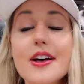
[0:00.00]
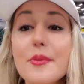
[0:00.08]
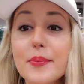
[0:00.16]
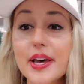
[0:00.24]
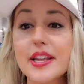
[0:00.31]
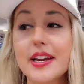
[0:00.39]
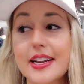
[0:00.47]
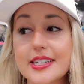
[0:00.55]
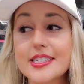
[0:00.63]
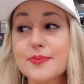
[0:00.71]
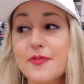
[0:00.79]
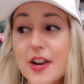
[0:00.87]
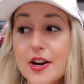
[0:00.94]
But it
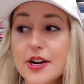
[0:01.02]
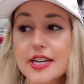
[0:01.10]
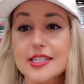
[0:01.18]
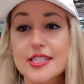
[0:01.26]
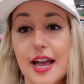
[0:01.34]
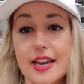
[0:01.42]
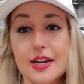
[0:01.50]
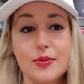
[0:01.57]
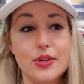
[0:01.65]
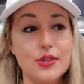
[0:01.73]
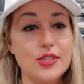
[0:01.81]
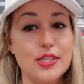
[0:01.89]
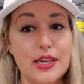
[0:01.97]
is very exciting when
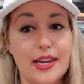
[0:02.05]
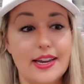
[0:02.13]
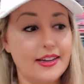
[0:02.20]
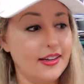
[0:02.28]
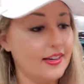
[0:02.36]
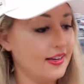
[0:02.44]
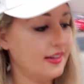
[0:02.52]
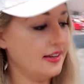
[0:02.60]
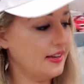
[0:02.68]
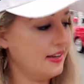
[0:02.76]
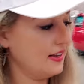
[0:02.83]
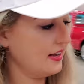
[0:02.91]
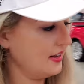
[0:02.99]
you see
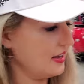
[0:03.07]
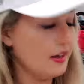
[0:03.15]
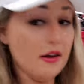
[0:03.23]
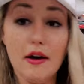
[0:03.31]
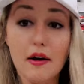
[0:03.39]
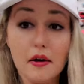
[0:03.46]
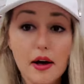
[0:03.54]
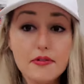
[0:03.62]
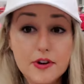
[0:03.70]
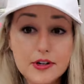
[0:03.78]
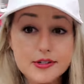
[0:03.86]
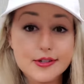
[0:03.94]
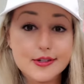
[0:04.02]
a
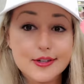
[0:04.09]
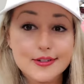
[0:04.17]
first.